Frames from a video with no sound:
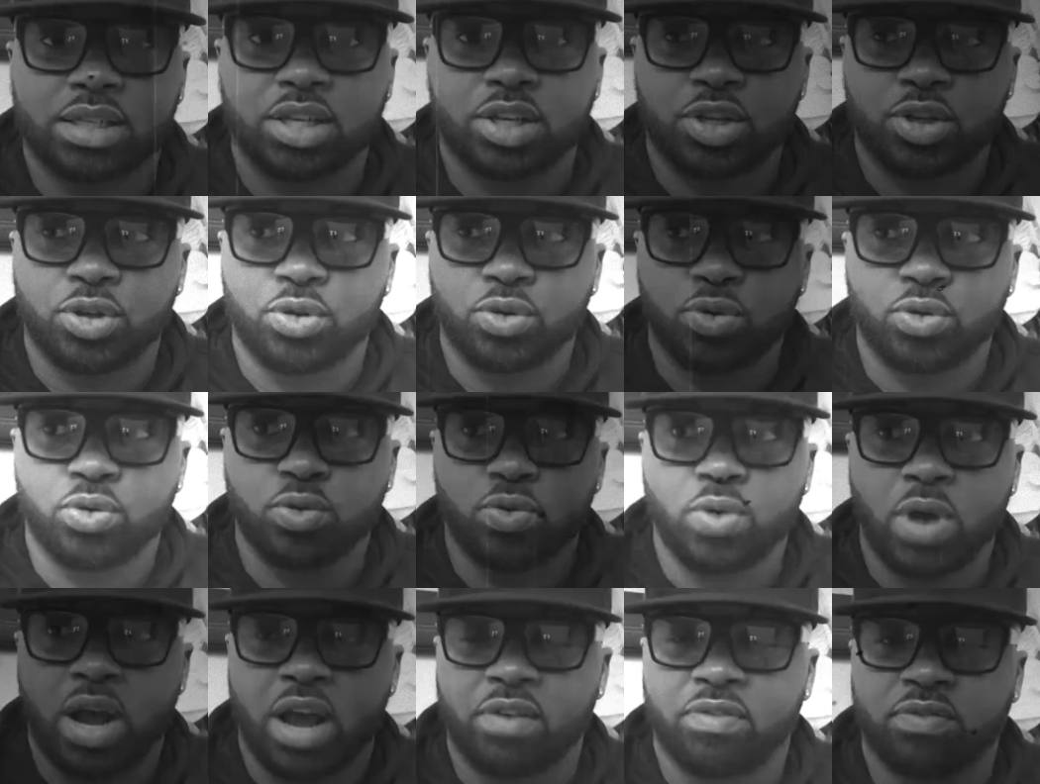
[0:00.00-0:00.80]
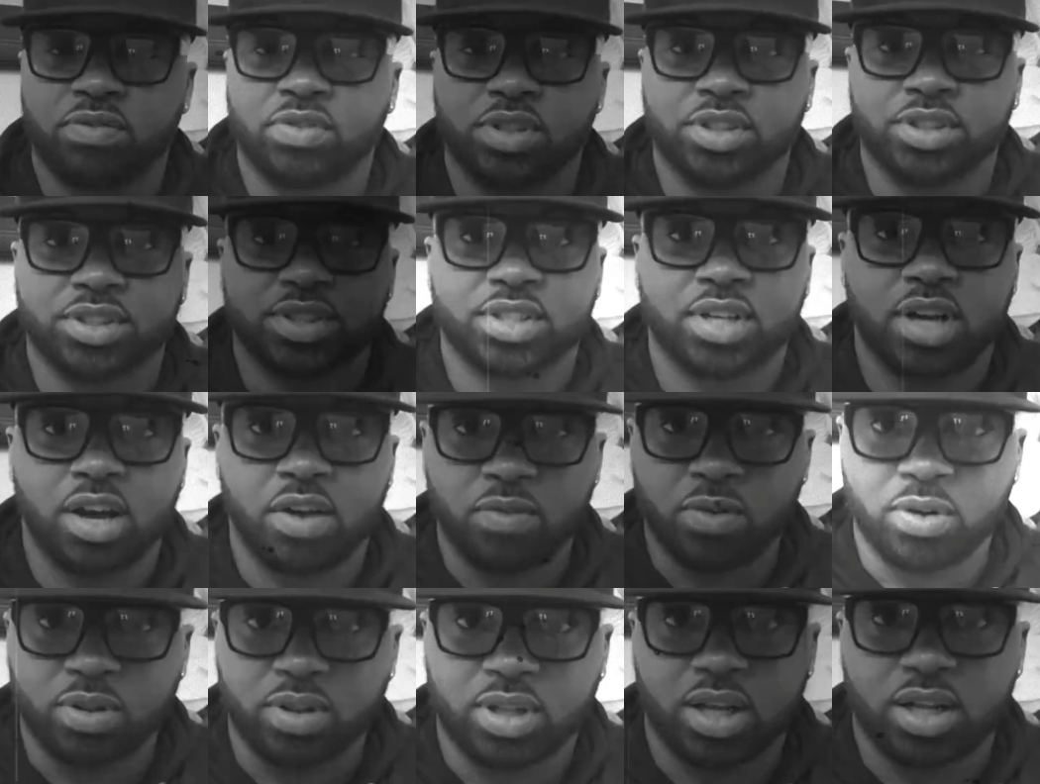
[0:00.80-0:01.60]
you have
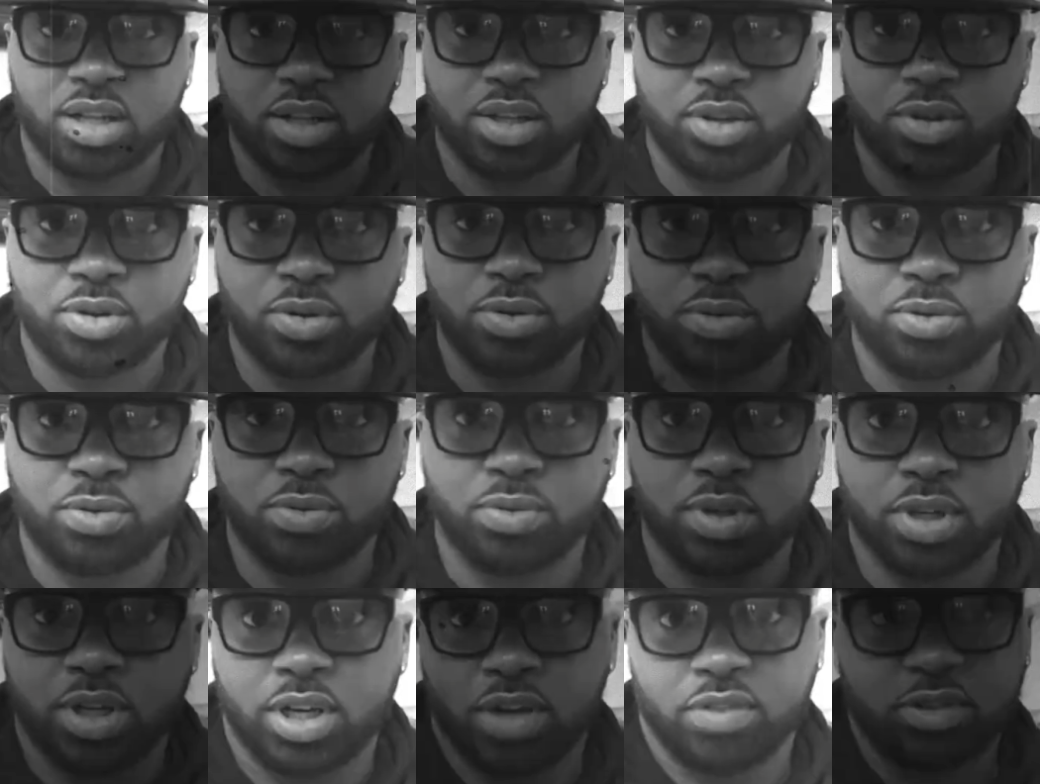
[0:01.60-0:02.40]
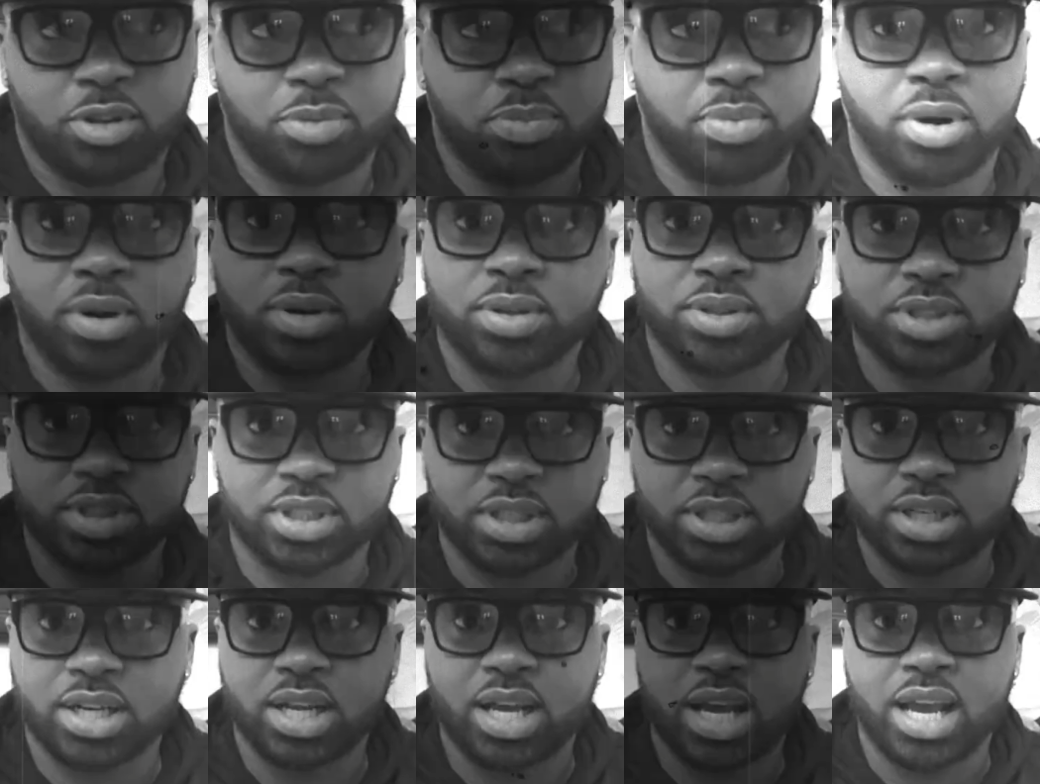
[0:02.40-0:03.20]
discovered that you love the
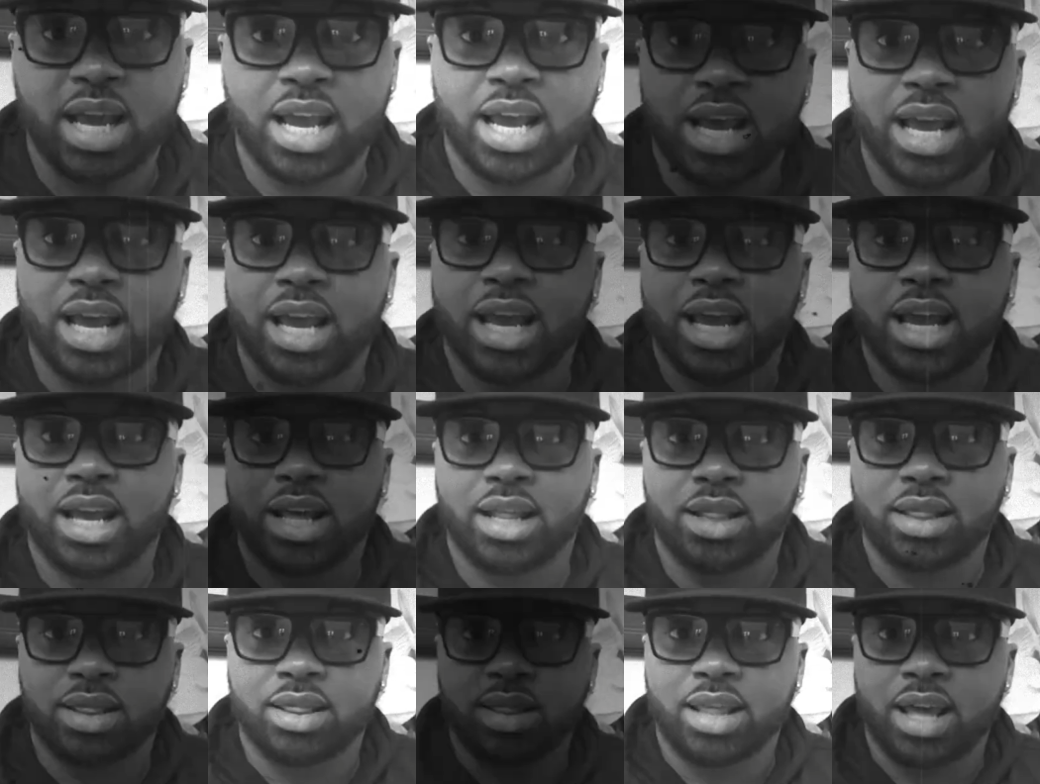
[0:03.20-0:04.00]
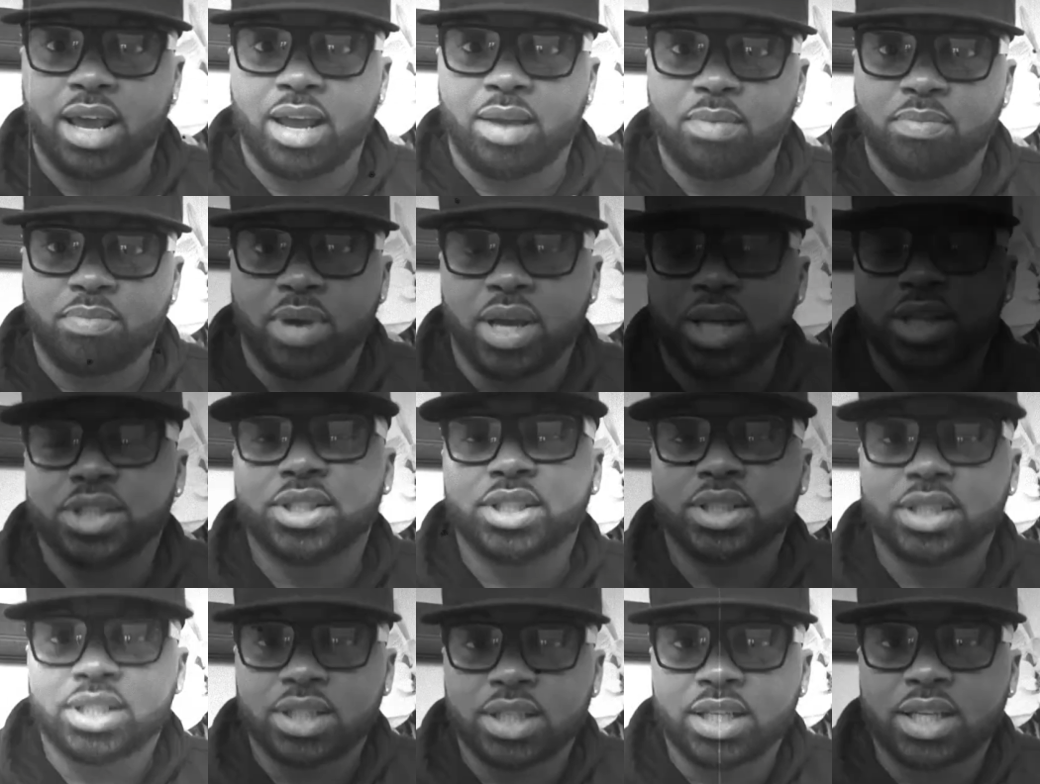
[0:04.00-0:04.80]
person and they
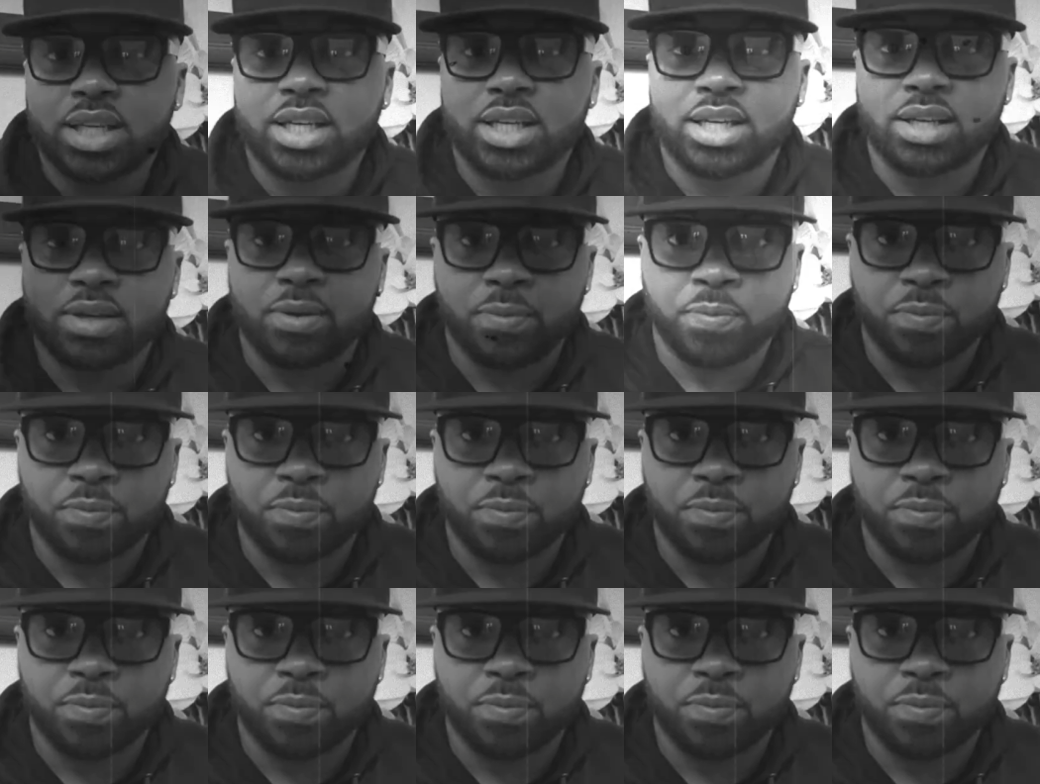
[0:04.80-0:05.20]
basically